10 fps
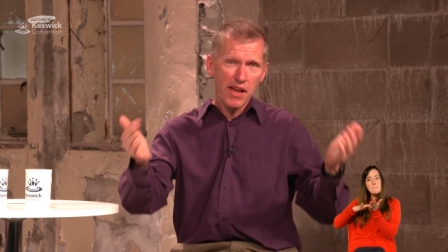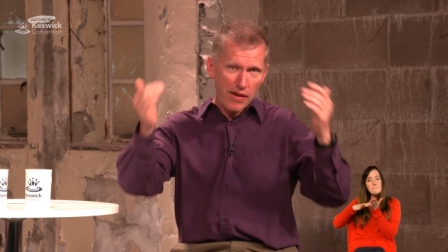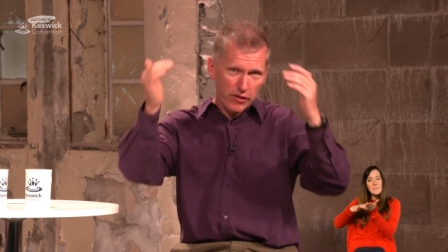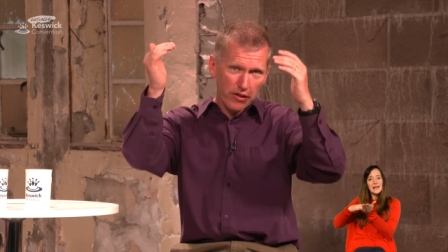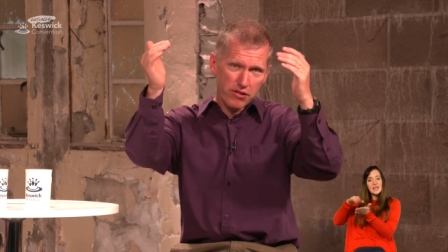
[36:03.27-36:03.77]

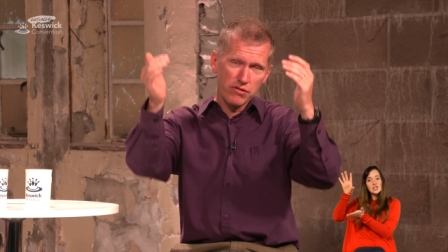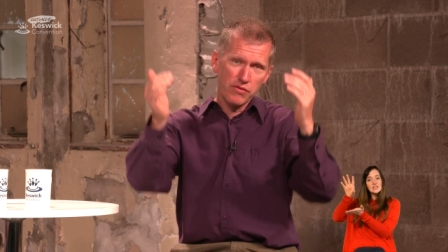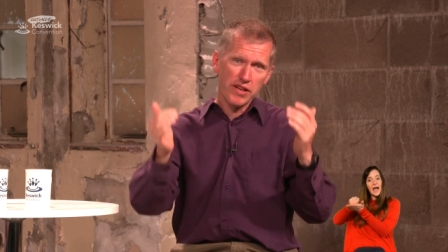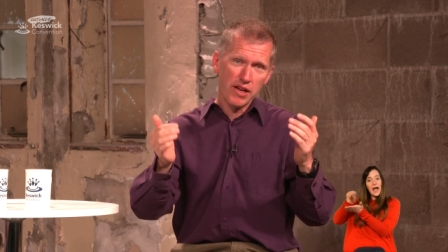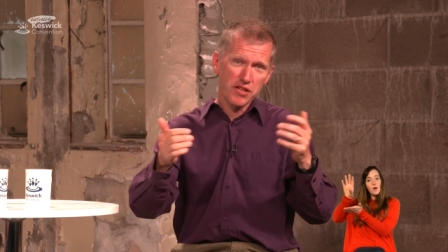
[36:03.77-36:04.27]
Have a look through the
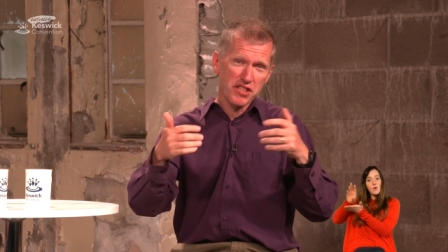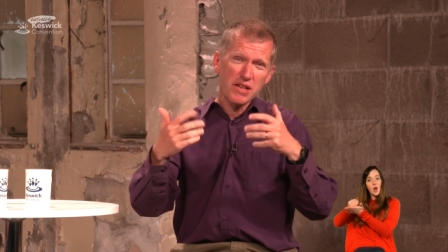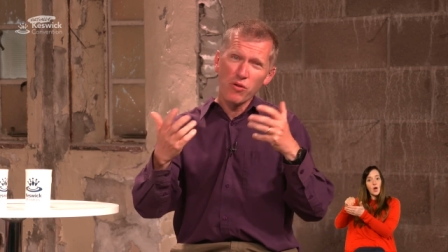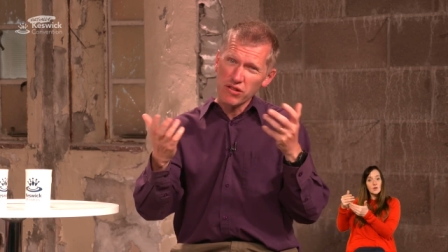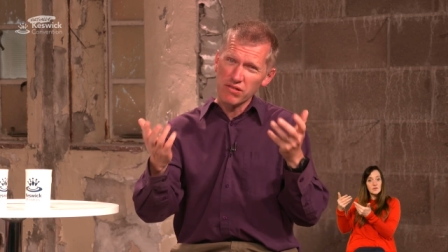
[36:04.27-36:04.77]
videos,
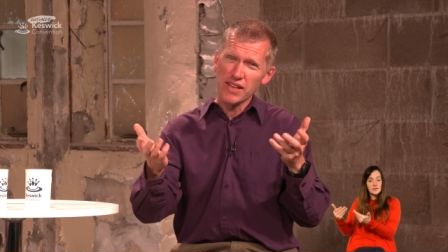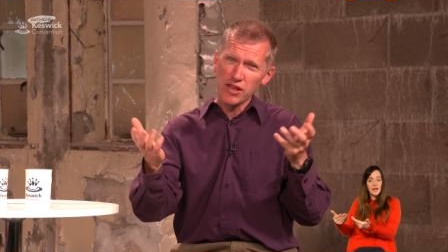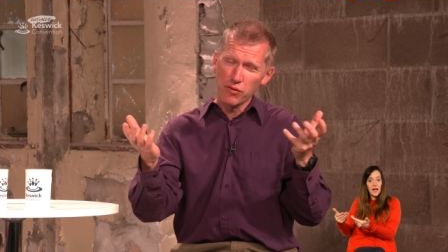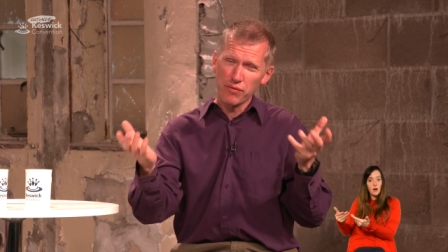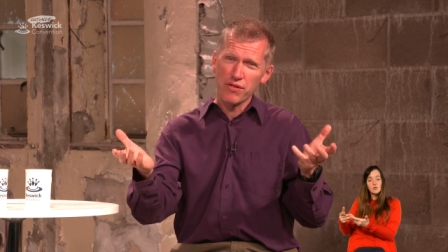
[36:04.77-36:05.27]
see what you think
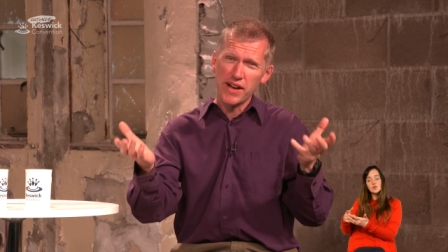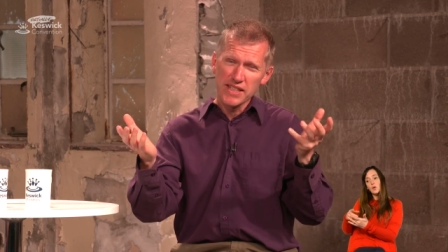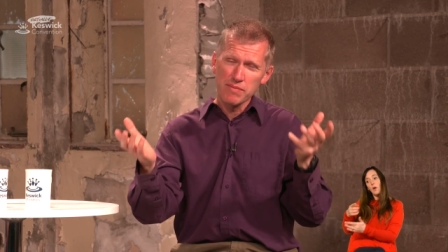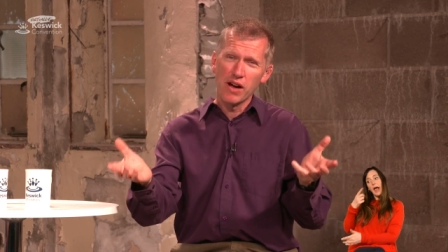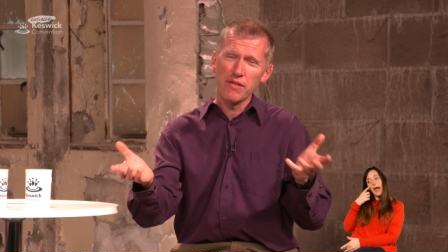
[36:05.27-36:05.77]
your
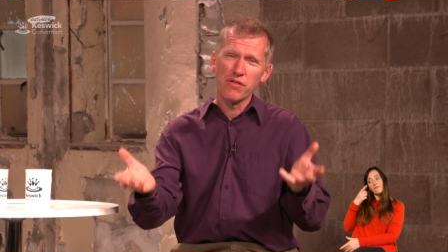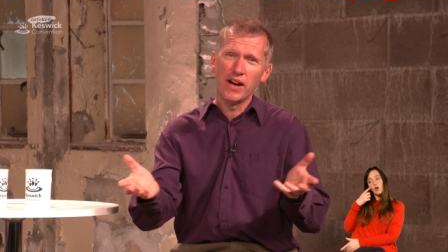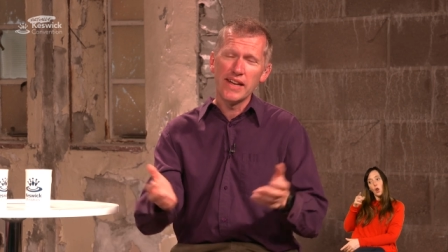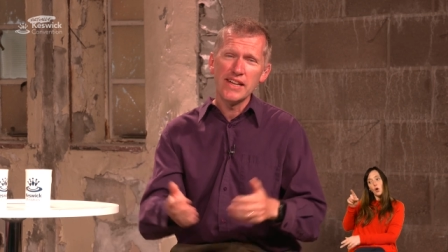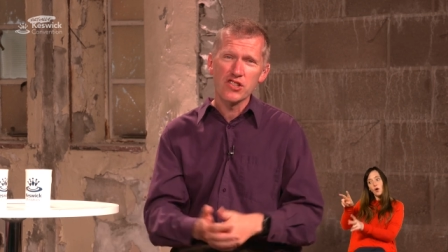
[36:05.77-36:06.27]
friends might
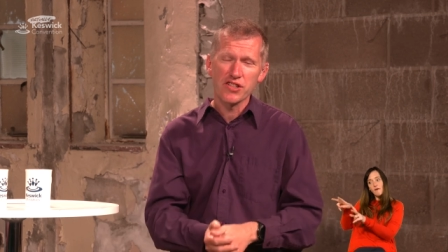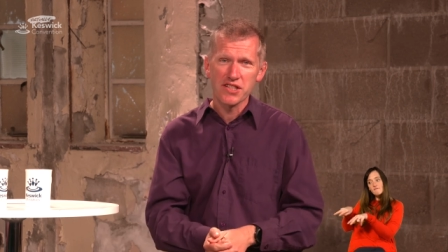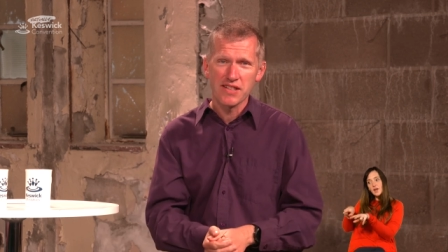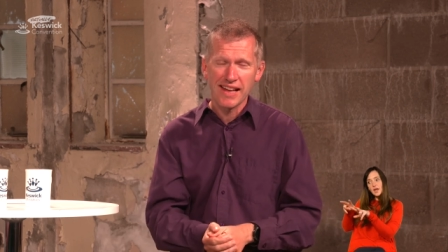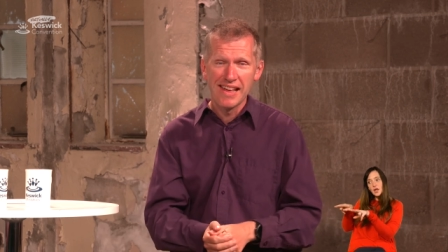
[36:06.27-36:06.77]
find
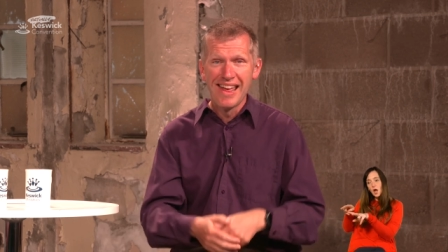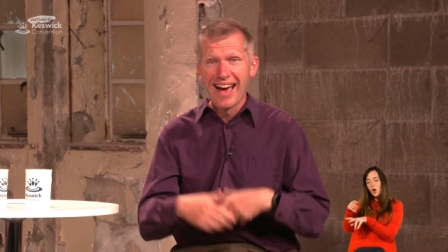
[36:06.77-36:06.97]
interesting.